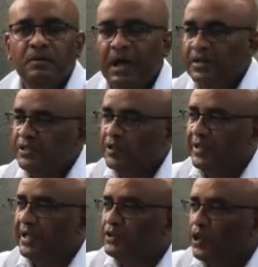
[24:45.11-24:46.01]
And so
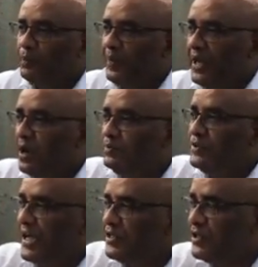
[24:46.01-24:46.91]
they took big
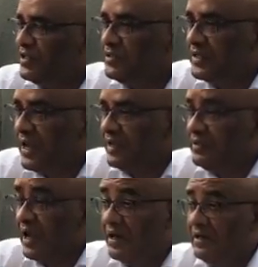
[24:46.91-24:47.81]
objection to that,
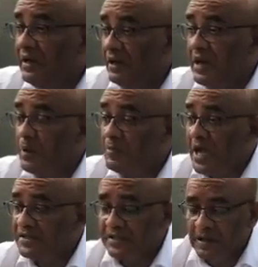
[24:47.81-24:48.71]
and the
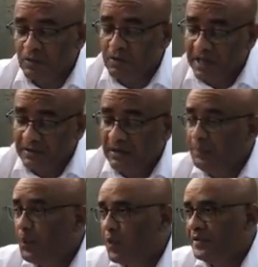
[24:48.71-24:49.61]
ambassador rightly
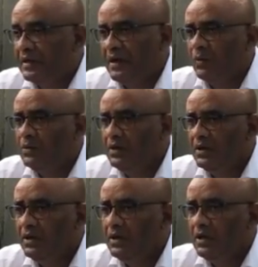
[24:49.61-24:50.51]
pointed out
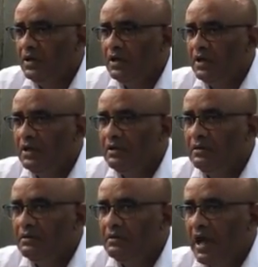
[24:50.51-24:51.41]

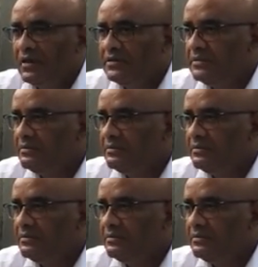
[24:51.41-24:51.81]
that